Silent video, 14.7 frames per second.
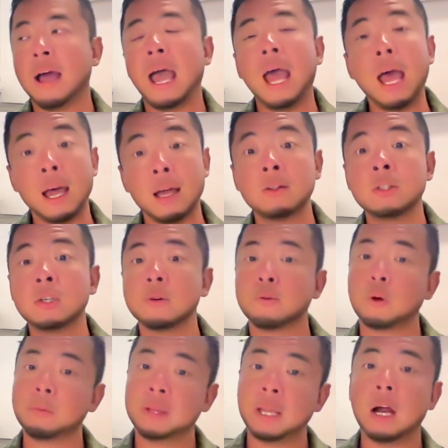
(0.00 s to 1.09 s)
And
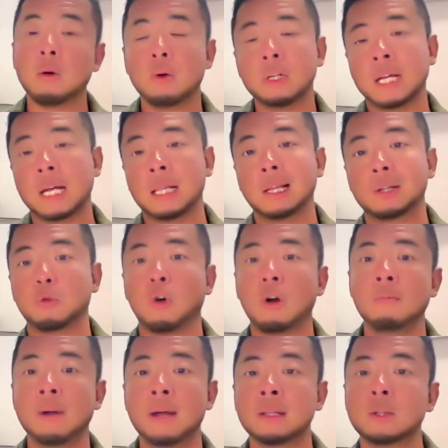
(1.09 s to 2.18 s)
for Tarot and
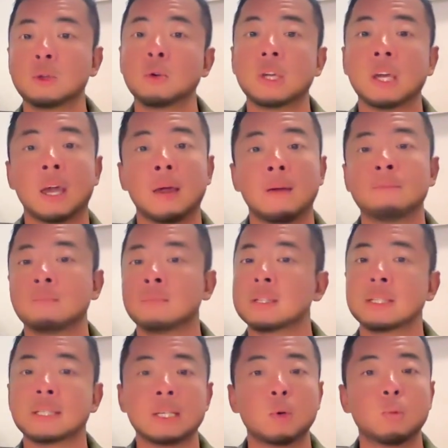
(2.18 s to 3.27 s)
Lenormand, you can
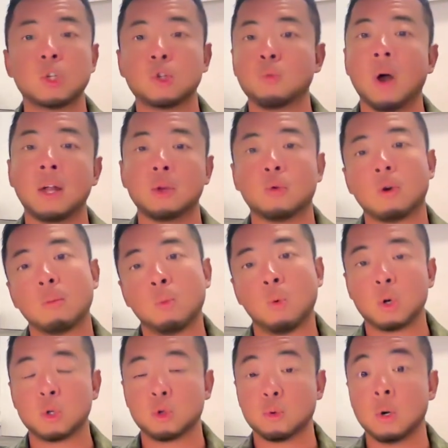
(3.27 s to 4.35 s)
see which one you are
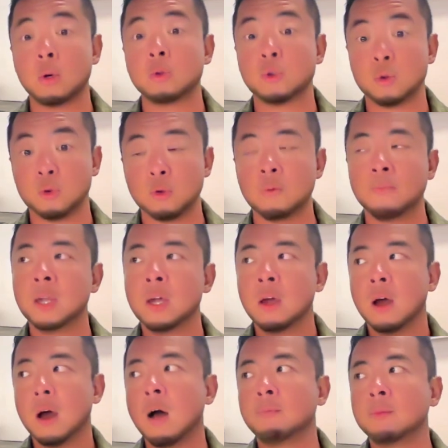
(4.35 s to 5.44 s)
more drawn to.
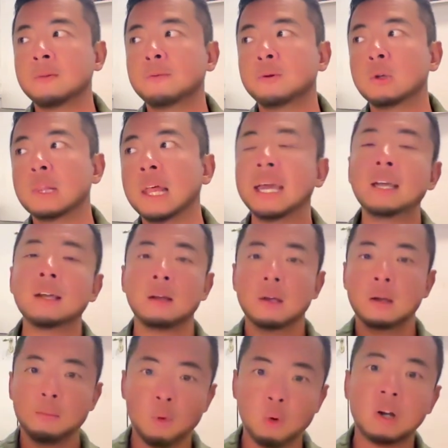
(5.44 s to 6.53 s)
If you like
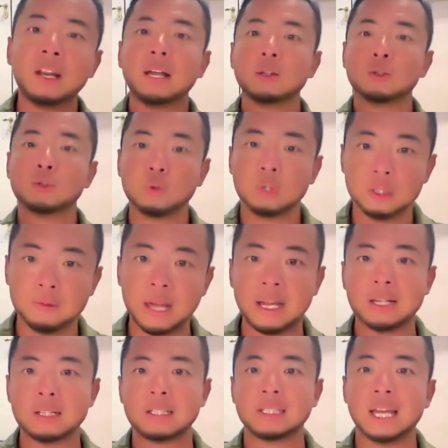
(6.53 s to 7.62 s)
more like sort of
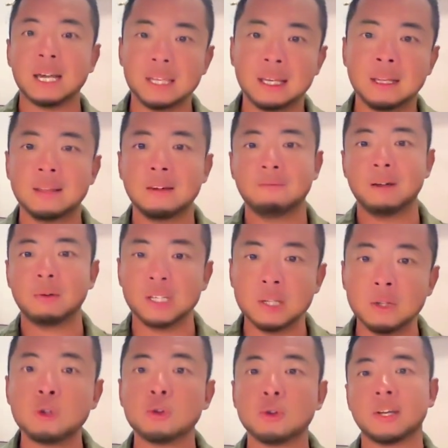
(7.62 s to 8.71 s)
like studying the very
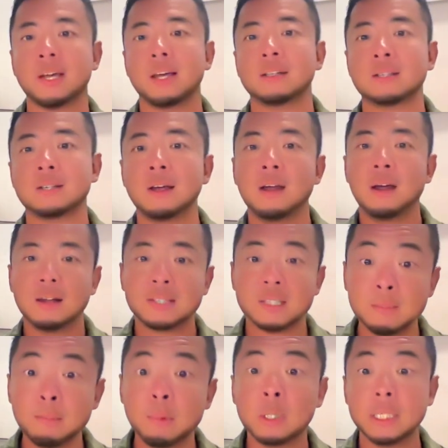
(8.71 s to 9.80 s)
intricate
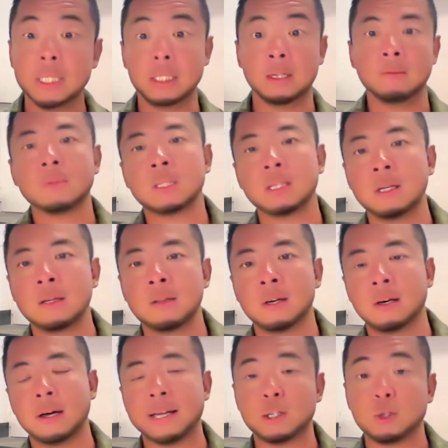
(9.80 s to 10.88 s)
symbolisms in
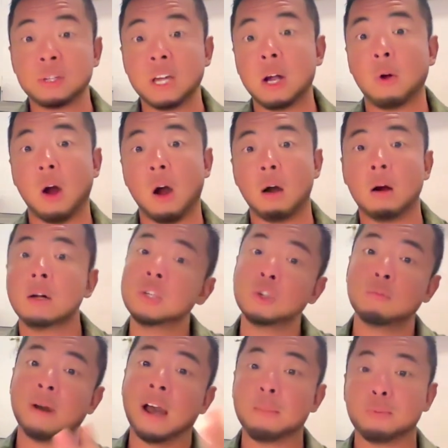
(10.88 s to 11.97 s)
esoteric art,
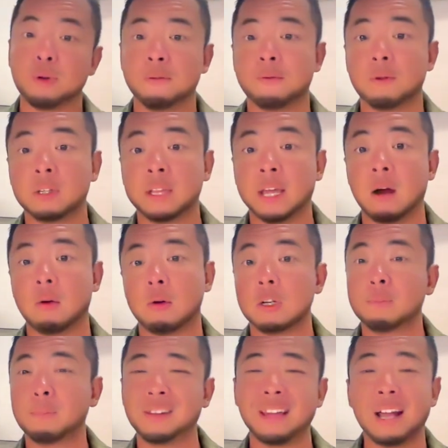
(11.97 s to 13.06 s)
you might prefer
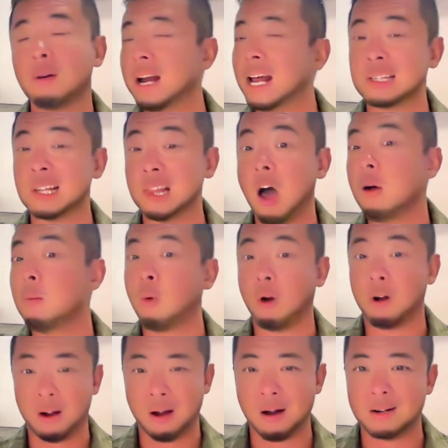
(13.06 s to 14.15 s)
tarot, but tarot has a lot
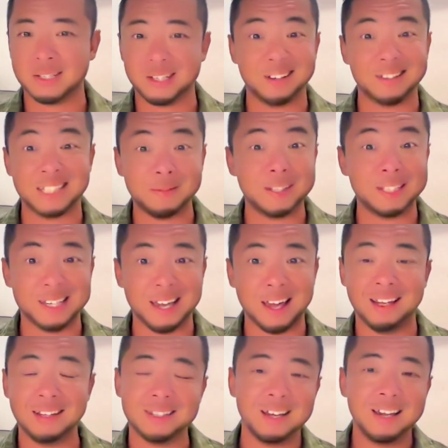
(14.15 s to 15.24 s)
more cards. You have
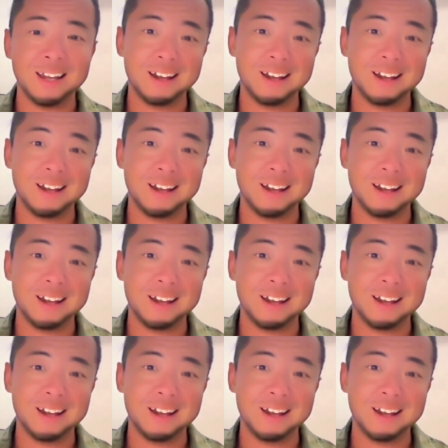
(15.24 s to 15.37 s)
78.